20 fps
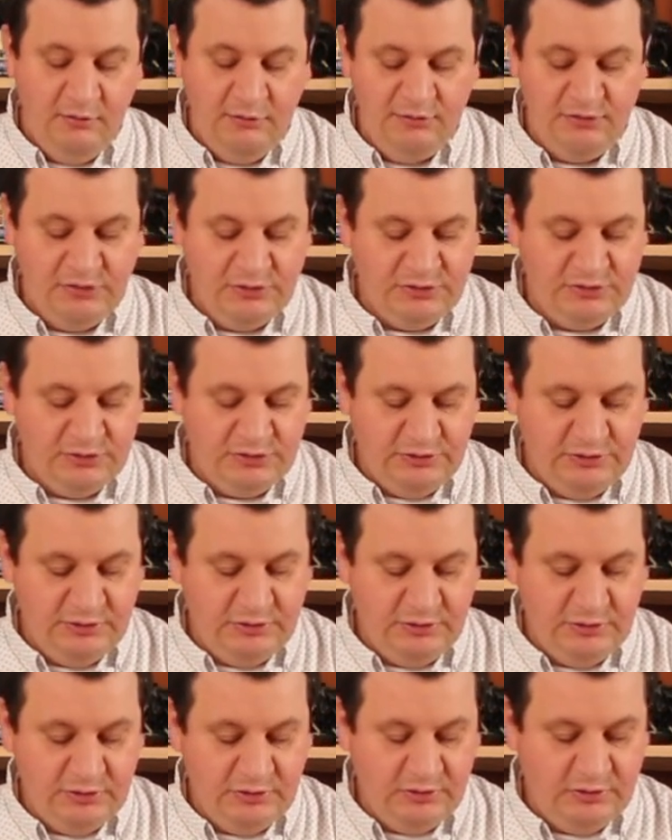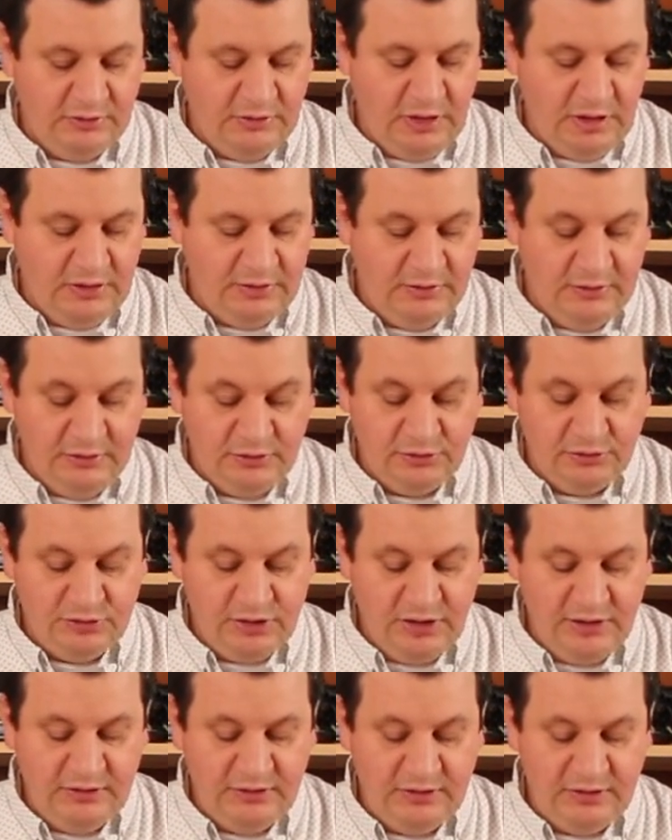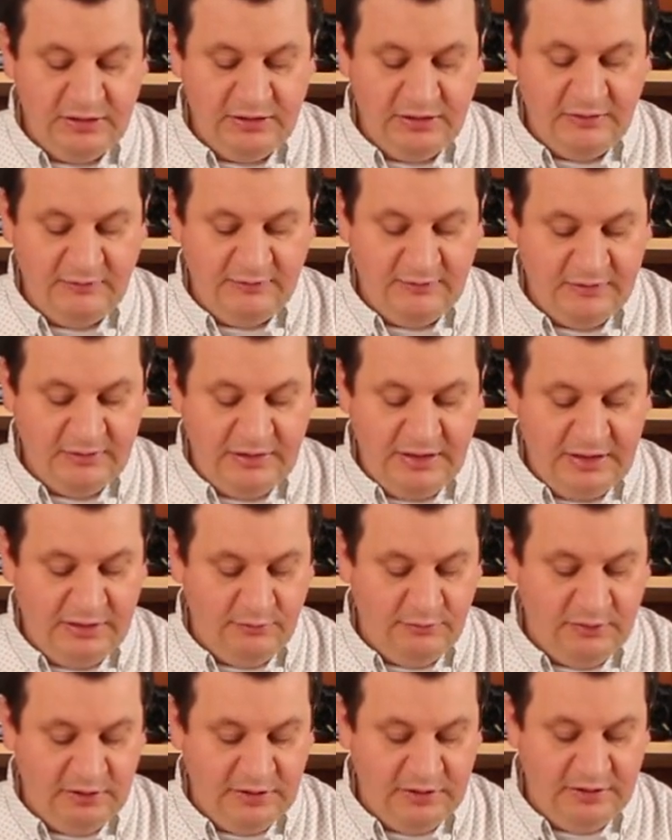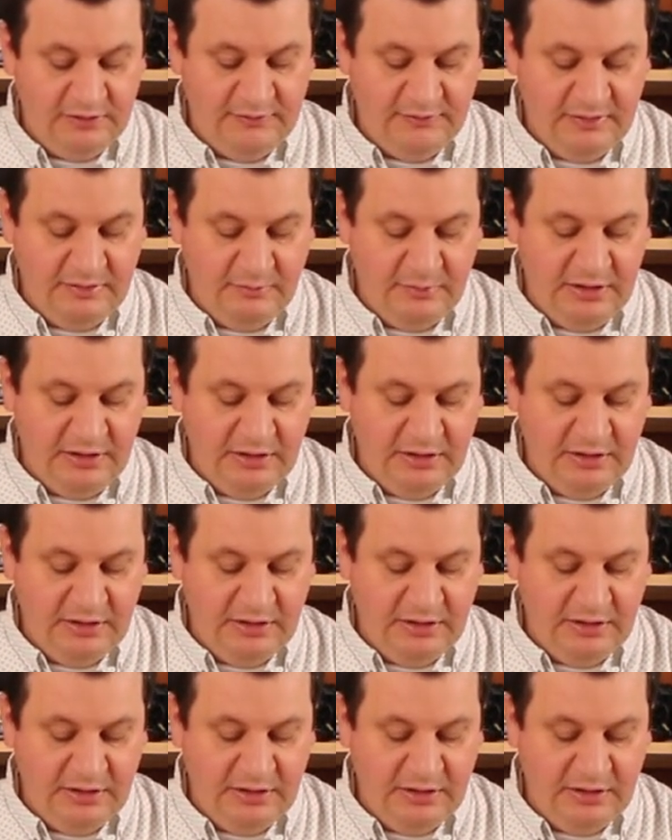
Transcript: Just cut the shutter, and after that you can easily